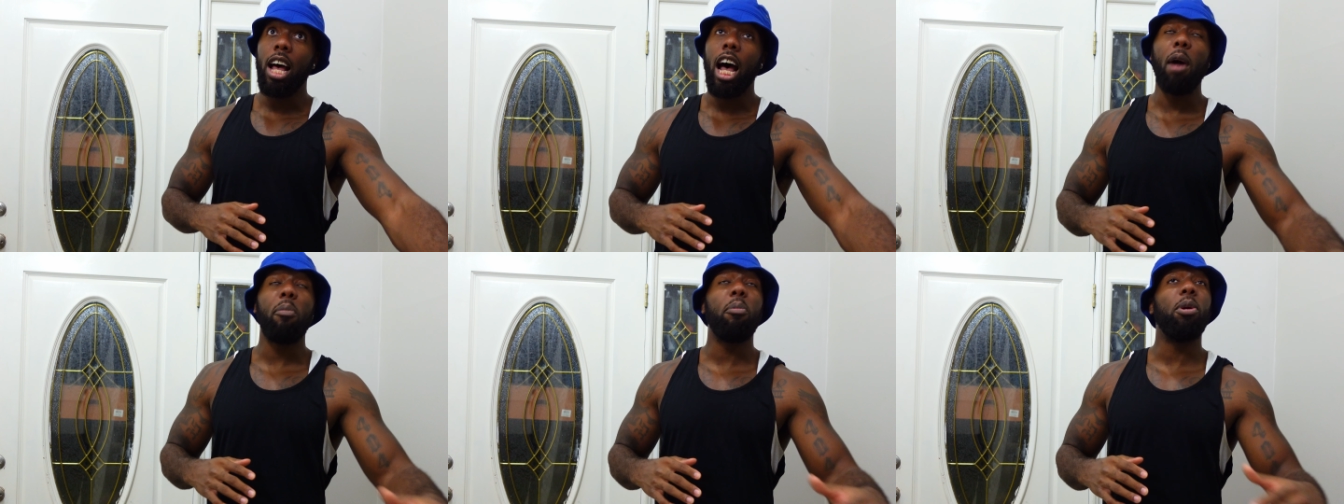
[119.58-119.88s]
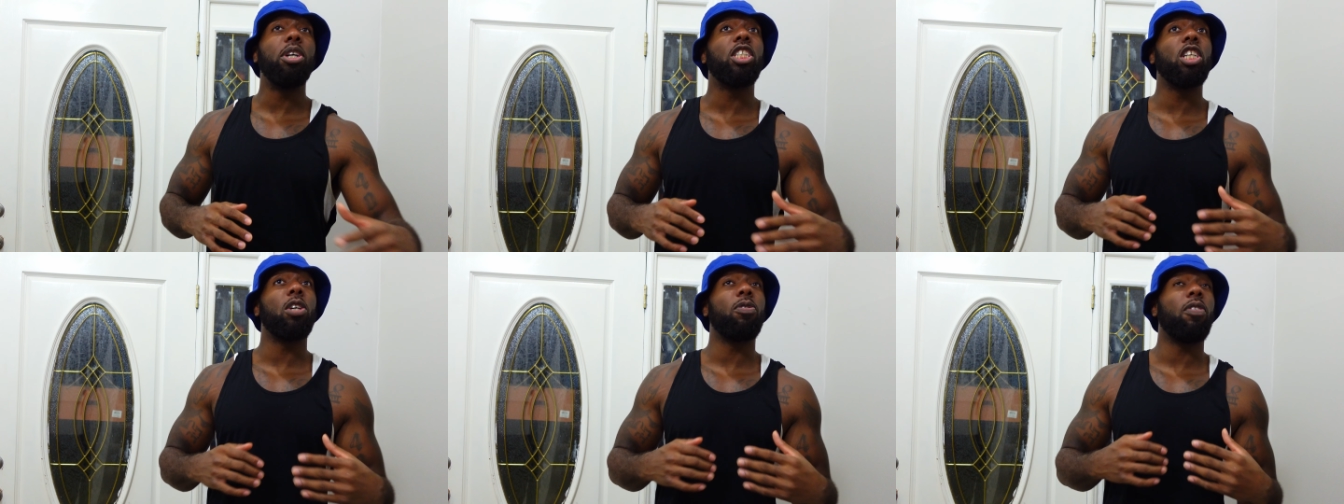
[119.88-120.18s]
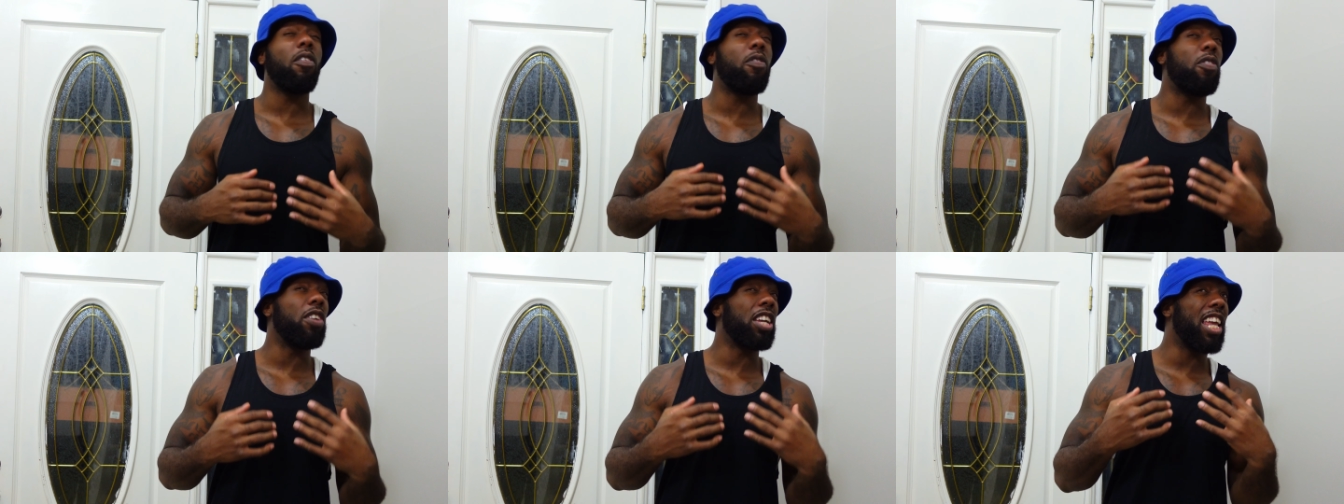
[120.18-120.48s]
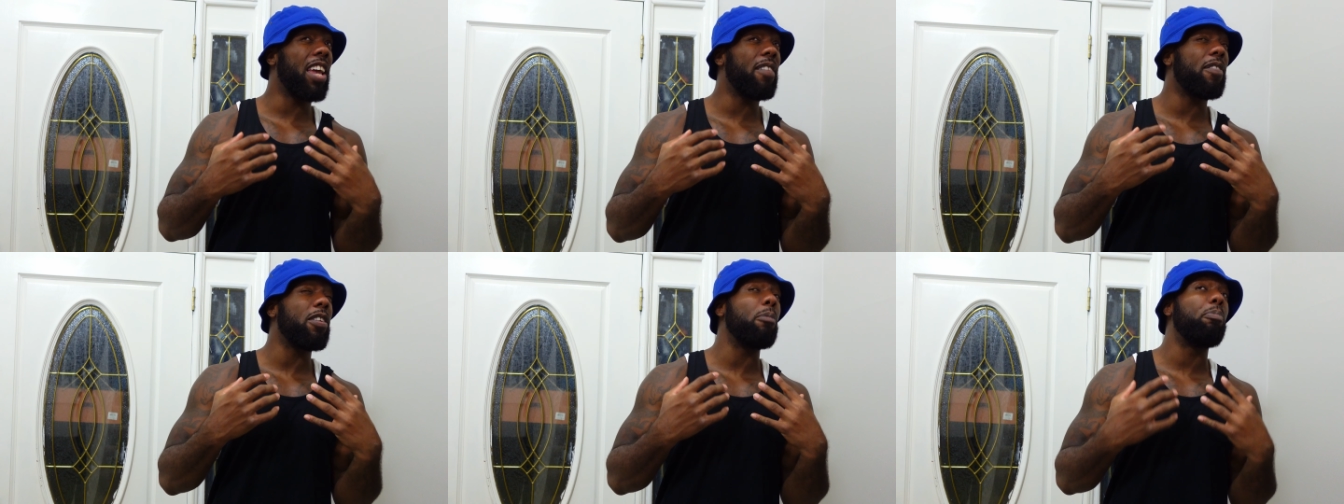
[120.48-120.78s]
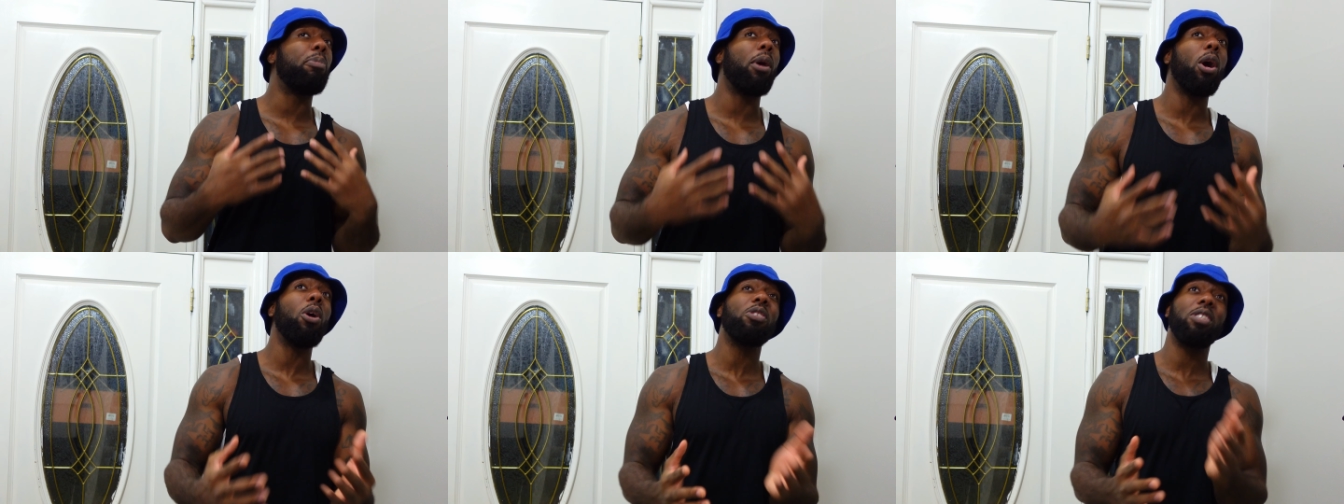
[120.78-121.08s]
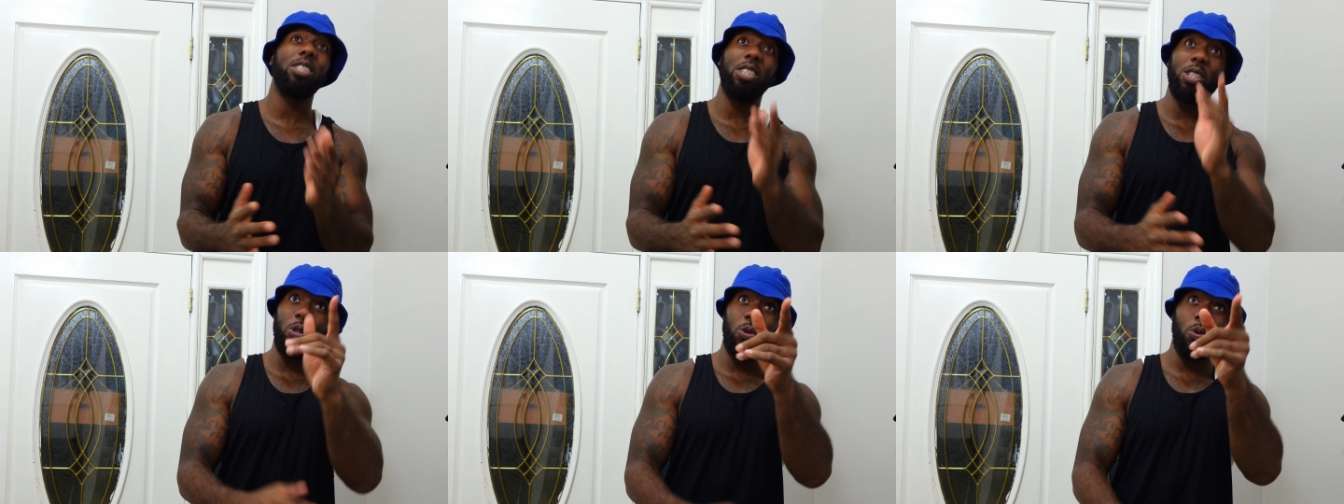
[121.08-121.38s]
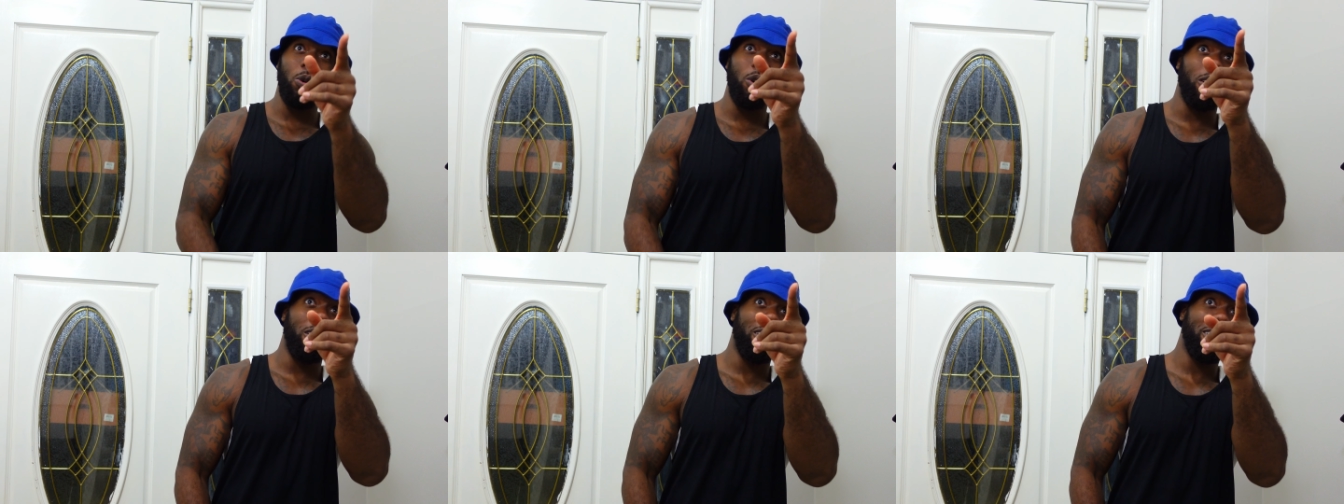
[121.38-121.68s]
how much of a forgiving person you
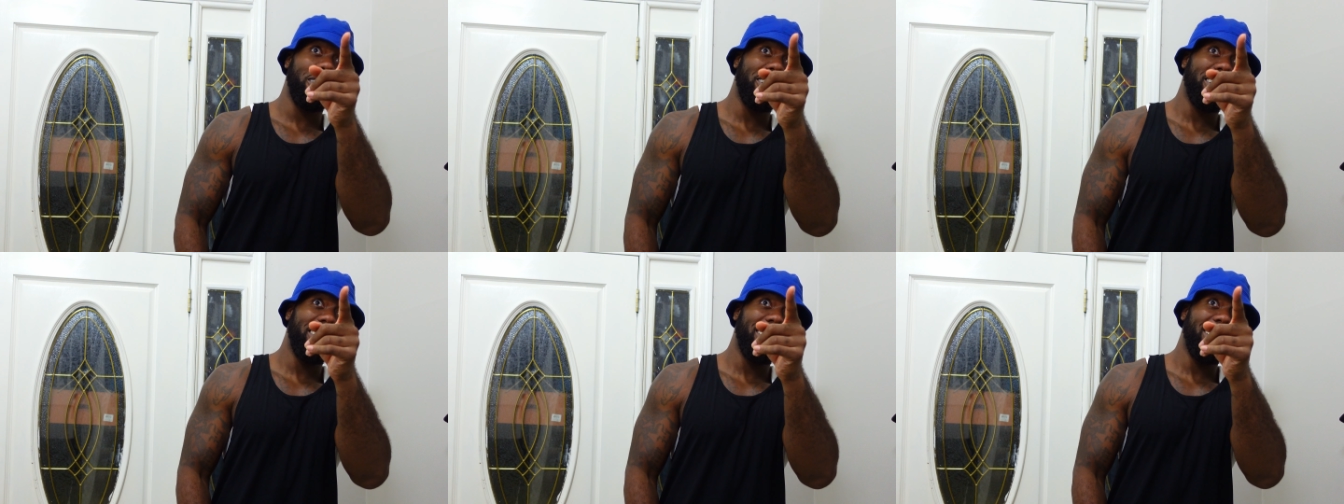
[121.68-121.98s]
were.